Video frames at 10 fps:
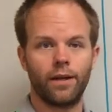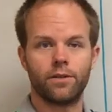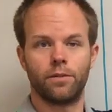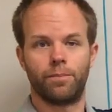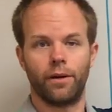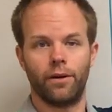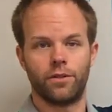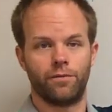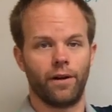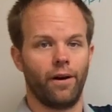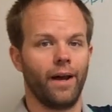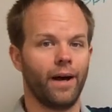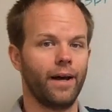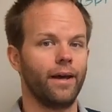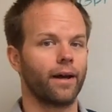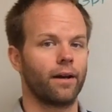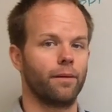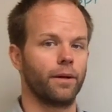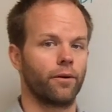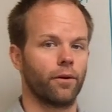and some periods of very high
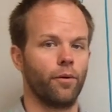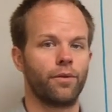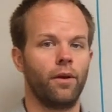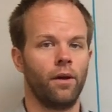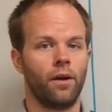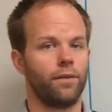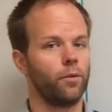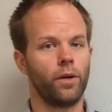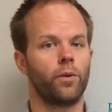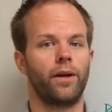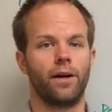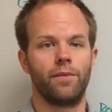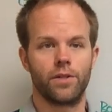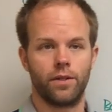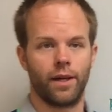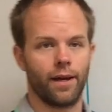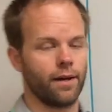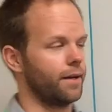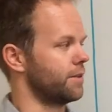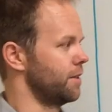economic growth that we quite obviously
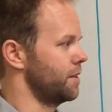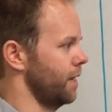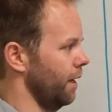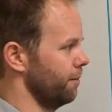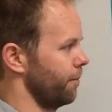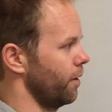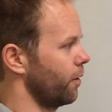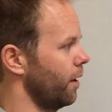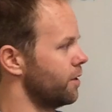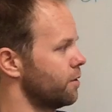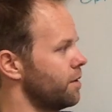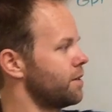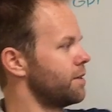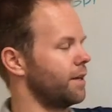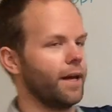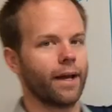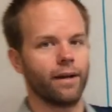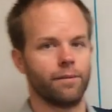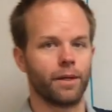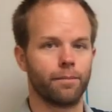cannot sustain. Okay, so this is an
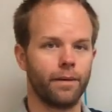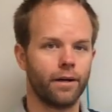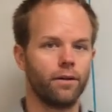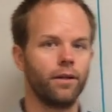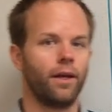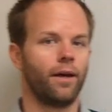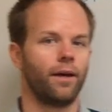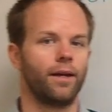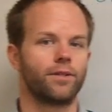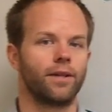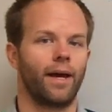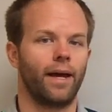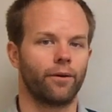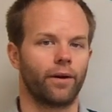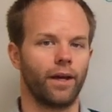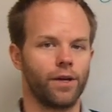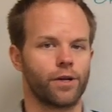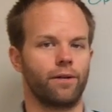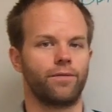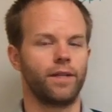economic model. It's an
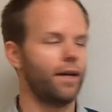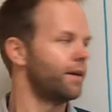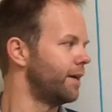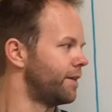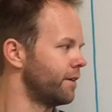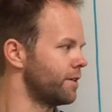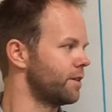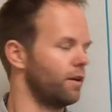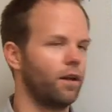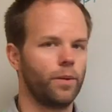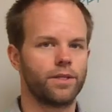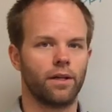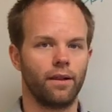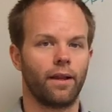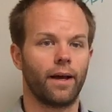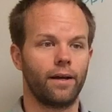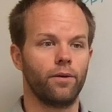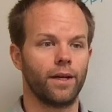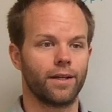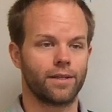aggregation of data. It doesn't always
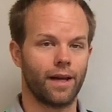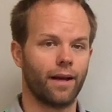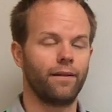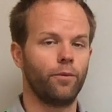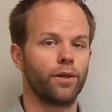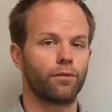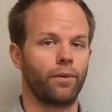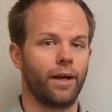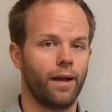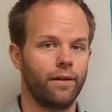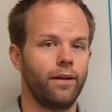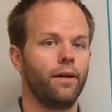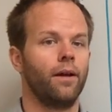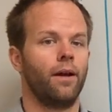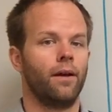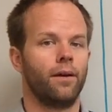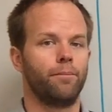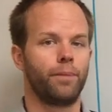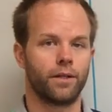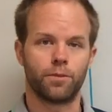align exactly with reality,
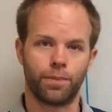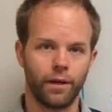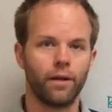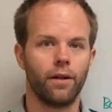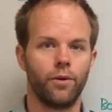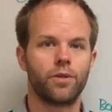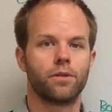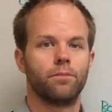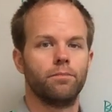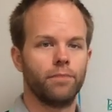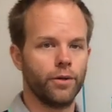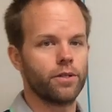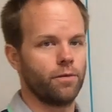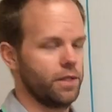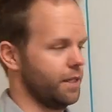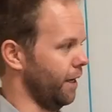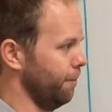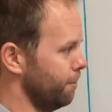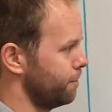but it's pretty close most of the time.